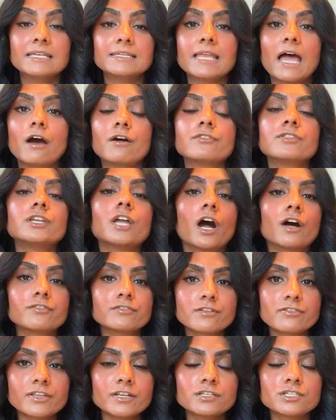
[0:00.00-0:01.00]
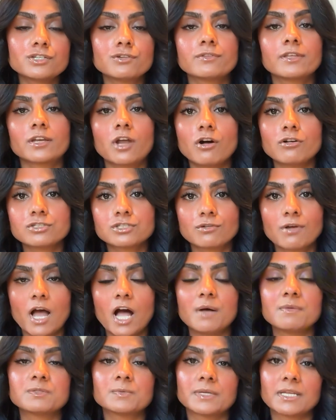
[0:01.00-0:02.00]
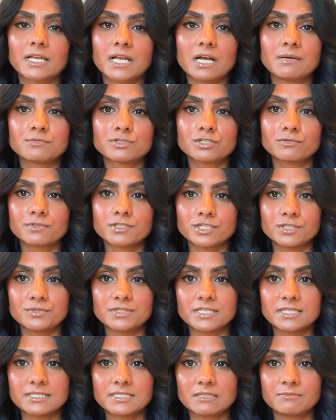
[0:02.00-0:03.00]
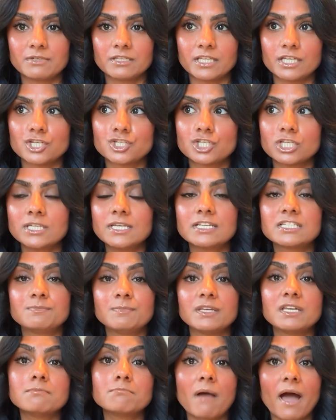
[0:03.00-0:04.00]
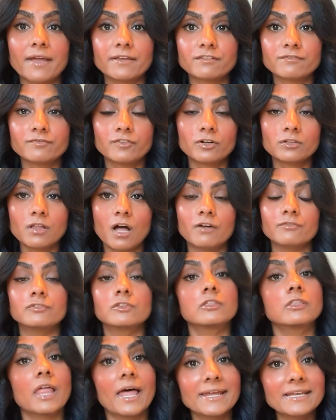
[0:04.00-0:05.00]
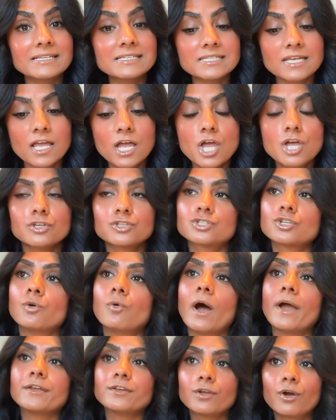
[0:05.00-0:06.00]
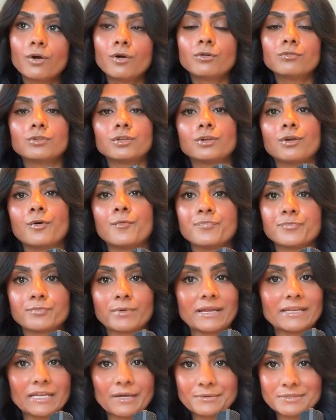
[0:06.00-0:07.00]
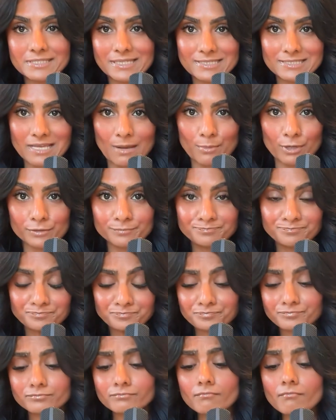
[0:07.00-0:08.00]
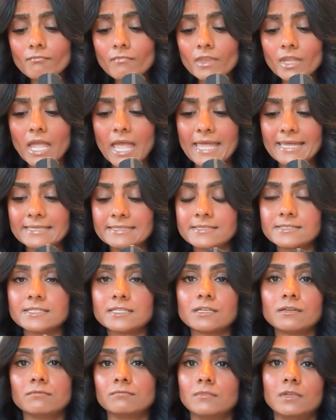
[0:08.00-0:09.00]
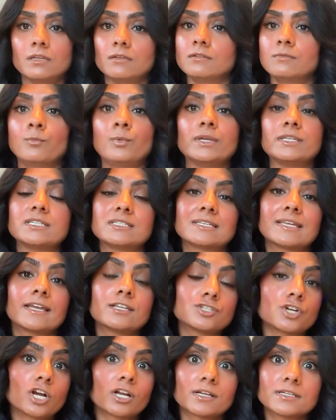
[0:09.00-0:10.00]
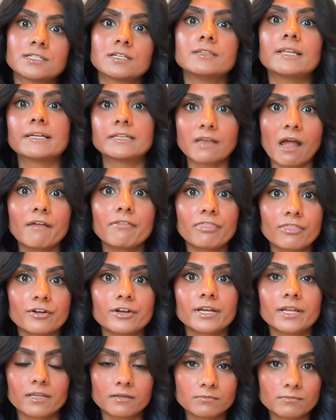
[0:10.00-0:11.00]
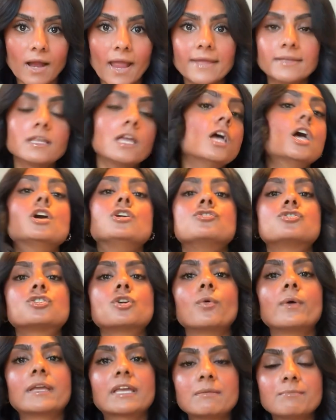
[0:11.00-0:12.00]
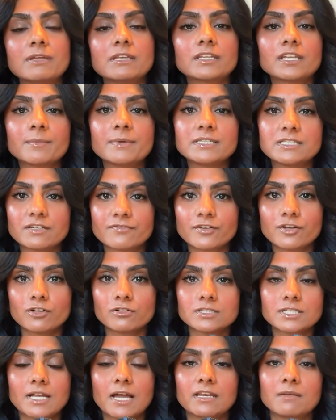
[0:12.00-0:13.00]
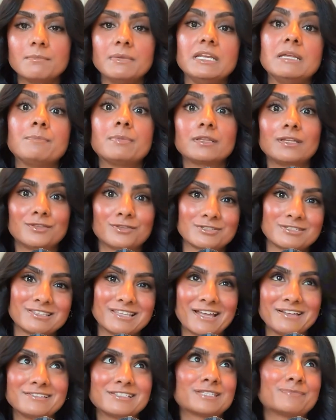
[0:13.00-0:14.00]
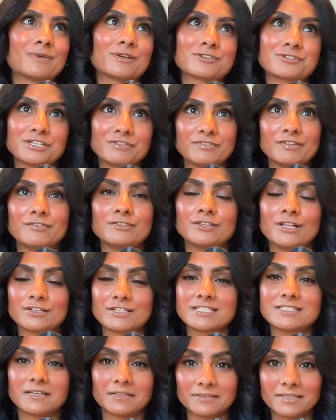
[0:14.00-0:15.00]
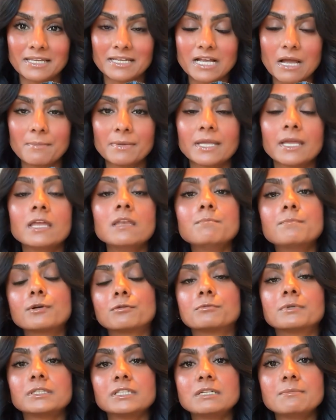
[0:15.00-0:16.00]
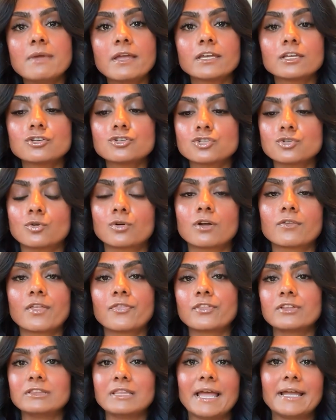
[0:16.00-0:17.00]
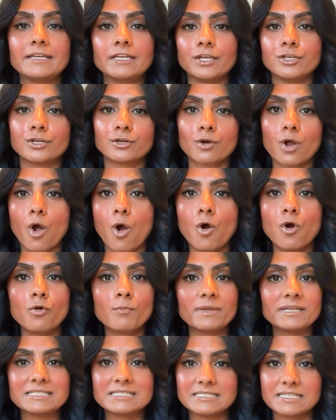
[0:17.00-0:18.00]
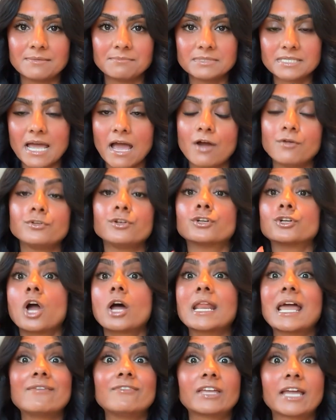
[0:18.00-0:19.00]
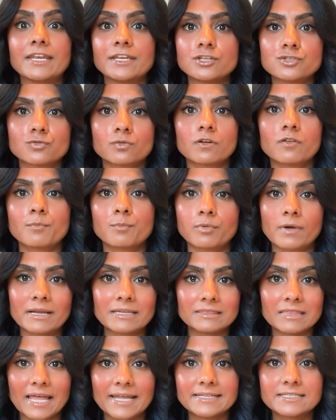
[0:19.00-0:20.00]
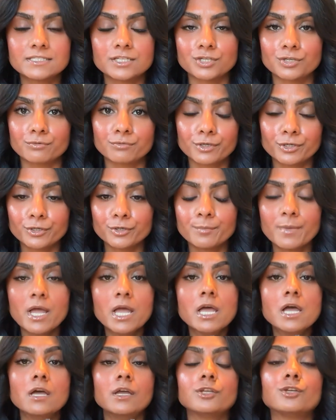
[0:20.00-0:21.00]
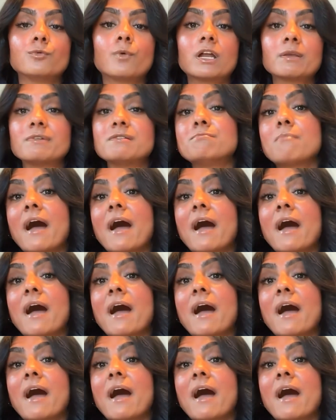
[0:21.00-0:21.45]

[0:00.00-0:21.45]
Now, the other thing too that also helps when it comes to reducing stimulation is being mindful of light. So I know, right now it's like summer and it doesn't get dark until like 9:30, right? So it can be a little bit difficult to kind of manipulate those lights, especially if you have a lot of sunlight coming in, but really making sure that the light in your home is dimmed down. You're not having any sort of bright lights in your room. You want to be